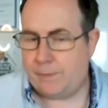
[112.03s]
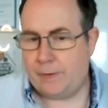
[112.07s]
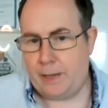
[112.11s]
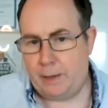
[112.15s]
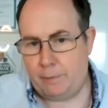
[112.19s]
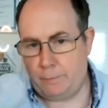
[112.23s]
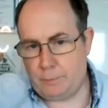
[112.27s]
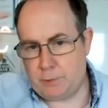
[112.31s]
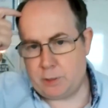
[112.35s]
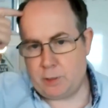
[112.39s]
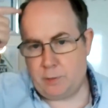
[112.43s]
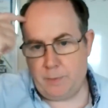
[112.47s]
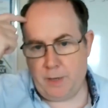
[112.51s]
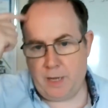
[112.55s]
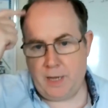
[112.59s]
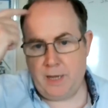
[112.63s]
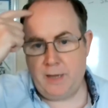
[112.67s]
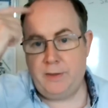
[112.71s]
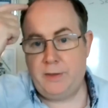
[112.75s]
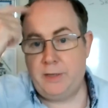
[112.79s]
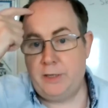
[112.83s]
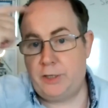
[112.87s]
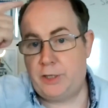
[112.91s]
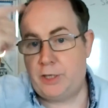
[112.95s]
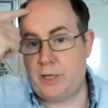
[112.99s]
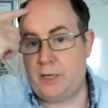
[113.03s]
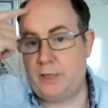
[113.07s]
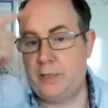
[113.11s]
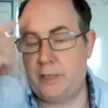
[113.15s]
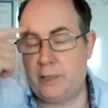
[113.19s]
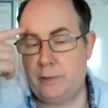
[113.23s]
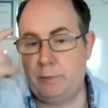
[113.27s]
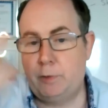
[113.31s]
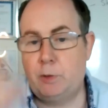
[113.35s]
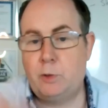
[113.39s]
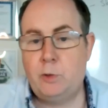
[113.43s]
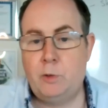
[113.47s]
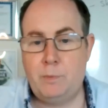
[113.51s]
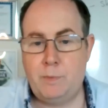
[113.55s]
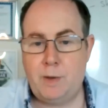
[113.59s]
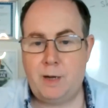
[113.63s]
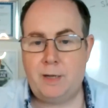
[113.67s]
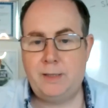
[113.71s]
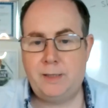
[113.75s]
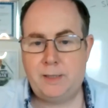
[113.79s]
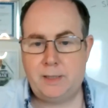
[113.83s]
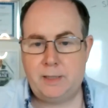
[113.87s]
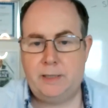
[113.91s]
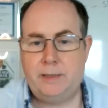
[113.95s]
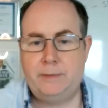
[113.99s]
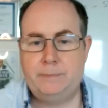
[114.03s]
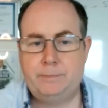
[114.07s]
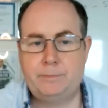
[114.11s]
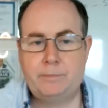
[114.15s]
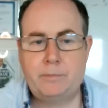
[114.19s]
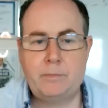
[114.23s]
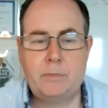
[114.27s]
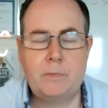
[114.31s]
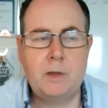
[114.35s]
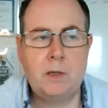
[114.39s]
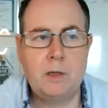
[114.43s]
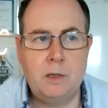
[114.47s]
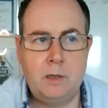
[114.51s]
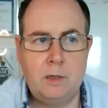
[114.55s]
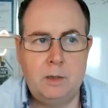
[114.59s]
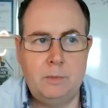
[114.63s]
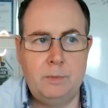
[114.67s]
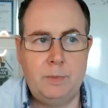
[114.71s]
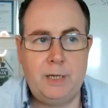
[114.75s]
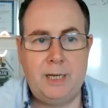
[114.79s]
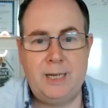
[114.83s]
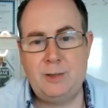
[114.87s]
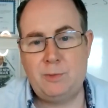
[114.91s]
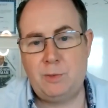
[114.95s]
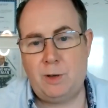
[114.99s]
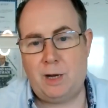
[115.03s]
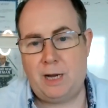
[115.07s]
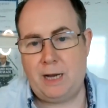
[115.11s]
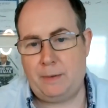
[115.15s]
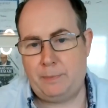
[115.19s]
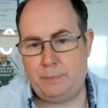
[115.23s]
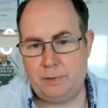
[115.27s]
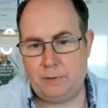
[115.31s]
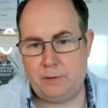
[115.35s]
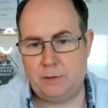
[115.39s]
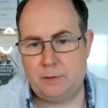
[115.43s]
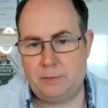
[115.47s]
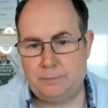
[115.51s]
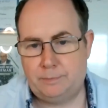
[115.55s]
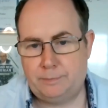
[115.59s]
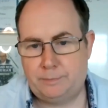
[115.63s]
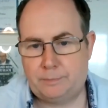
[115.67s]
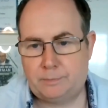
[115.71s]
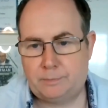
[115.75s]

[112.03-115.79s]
It was up here that changed. It was all mindset. But here's what happened.